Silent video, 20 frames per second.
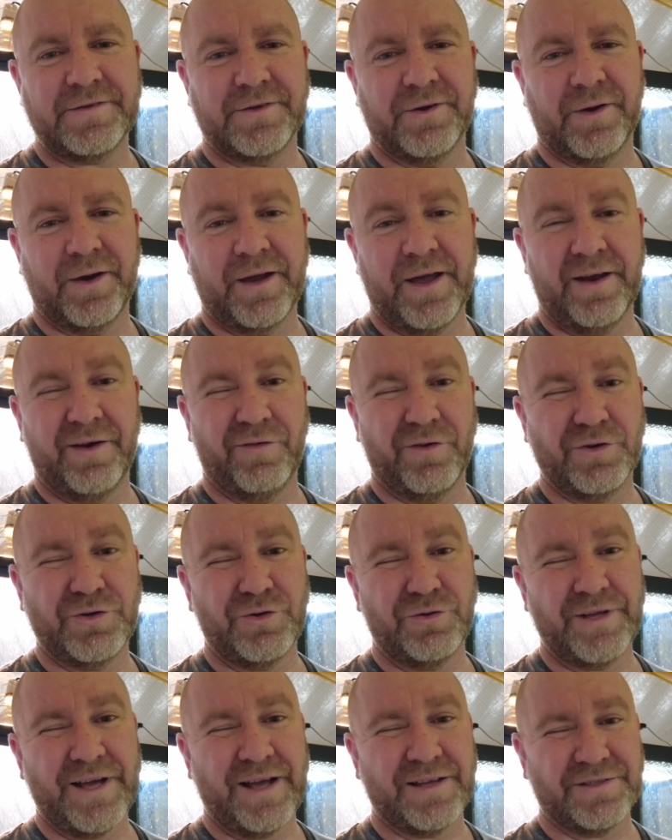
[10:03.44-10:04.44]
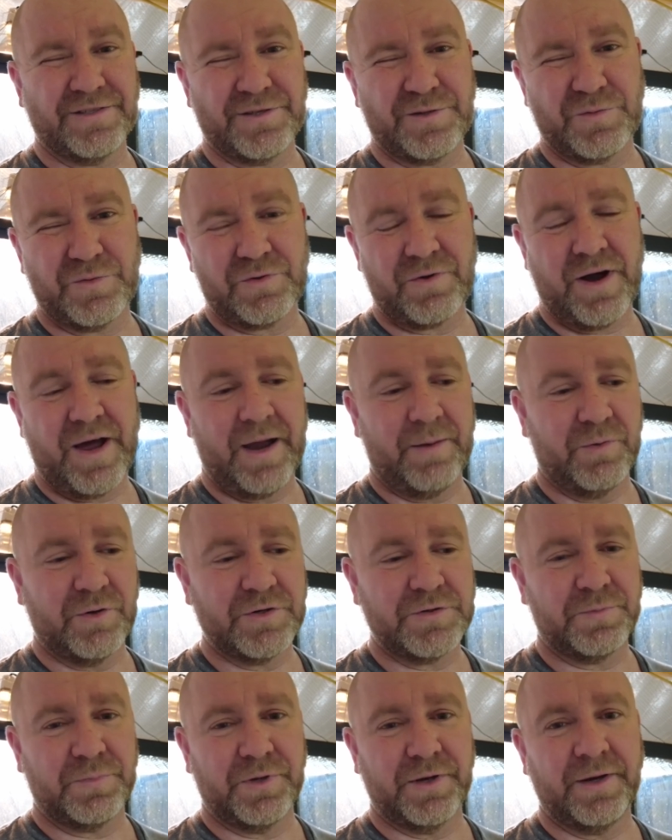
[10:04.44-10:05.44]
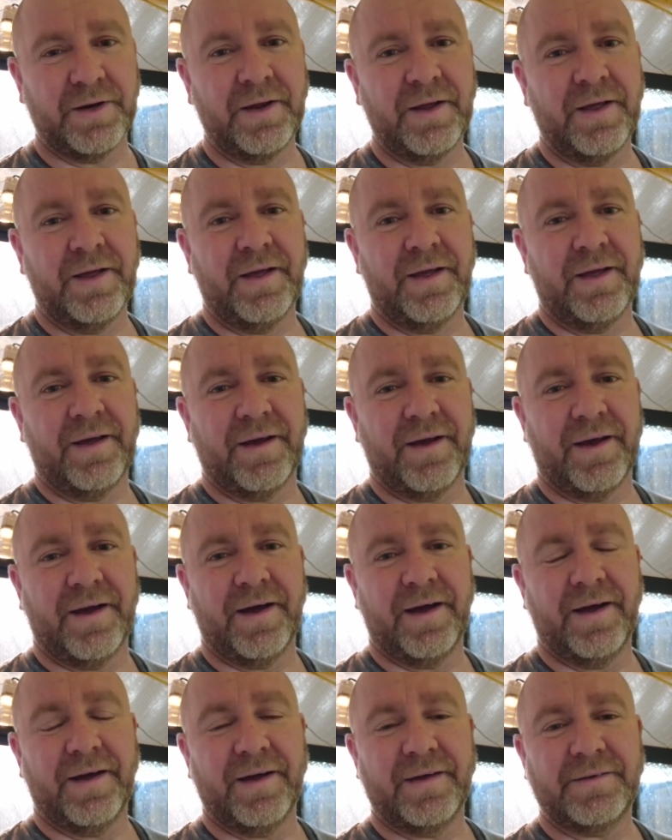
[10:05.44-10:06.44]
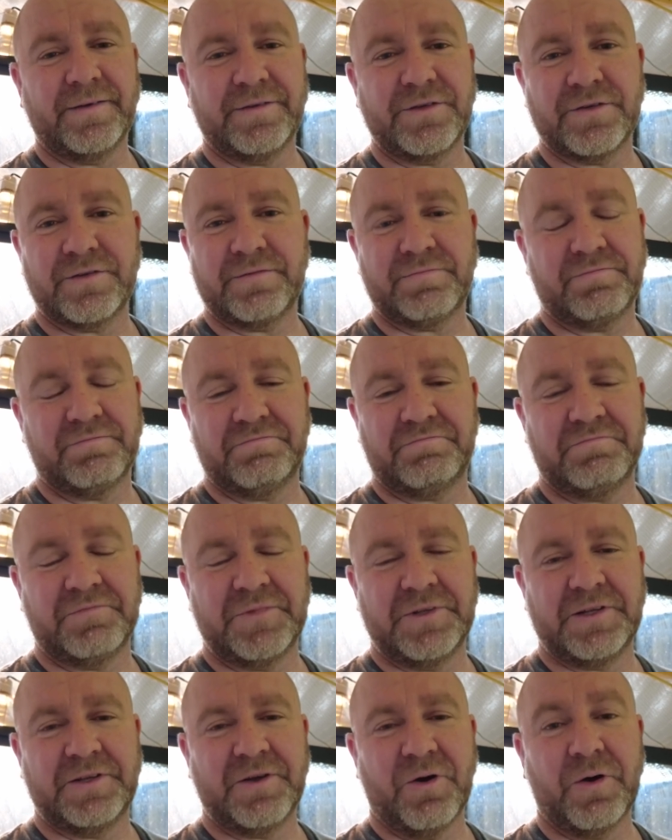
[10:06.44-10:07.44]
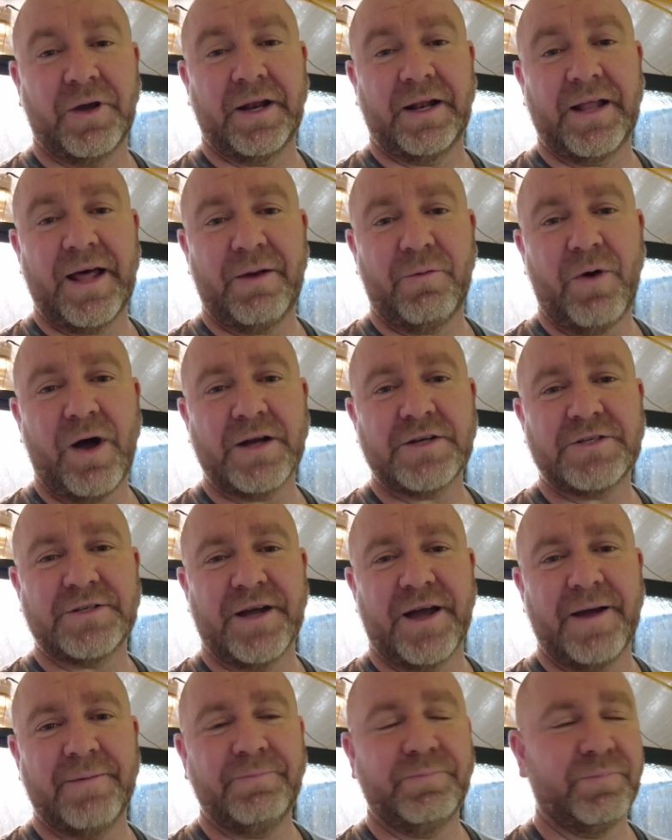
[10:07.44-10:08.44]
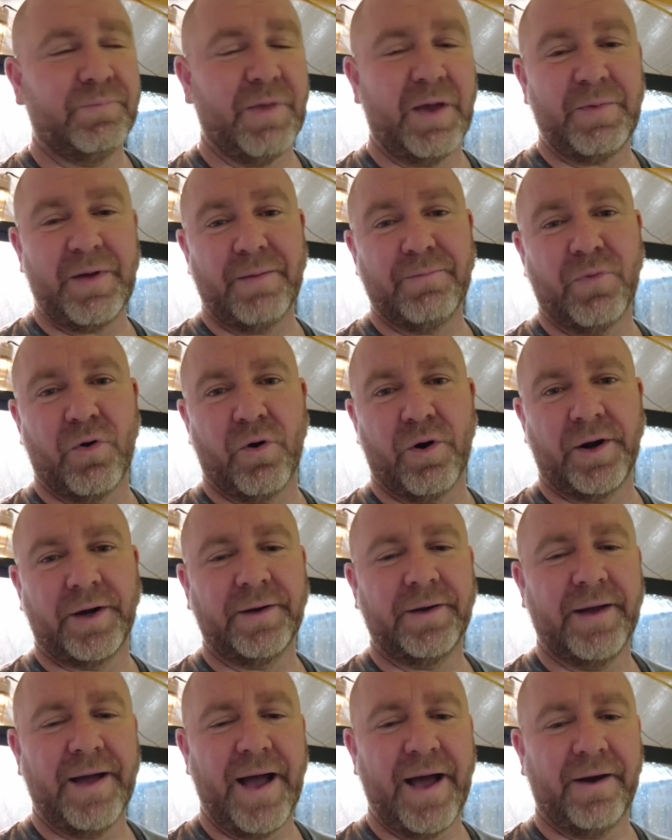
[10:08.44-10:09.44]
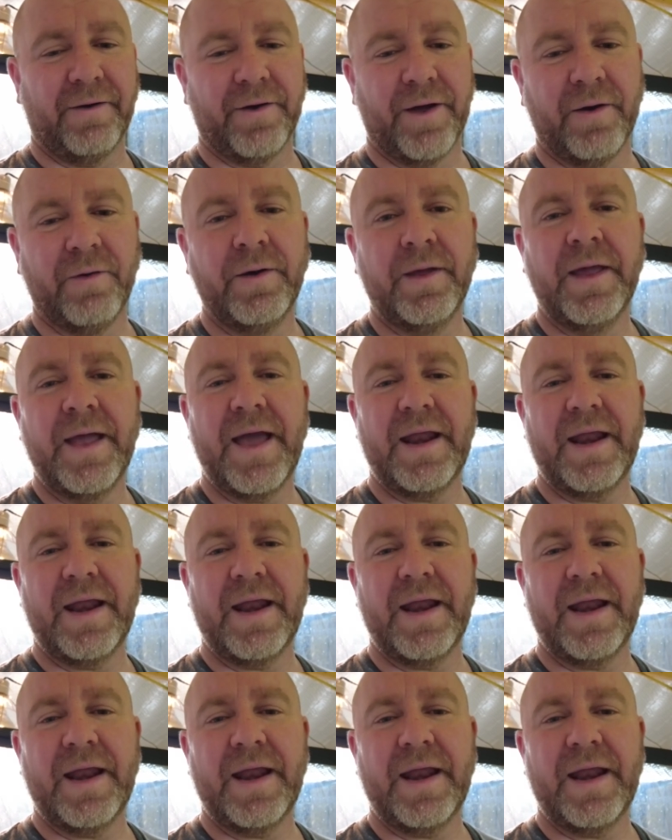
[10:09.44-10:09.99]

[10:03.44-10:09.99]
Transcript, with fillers: so I got over 2,000 subscribers, but uh, just don't get a lot of watch time. Maybe I'm boring. I don't know.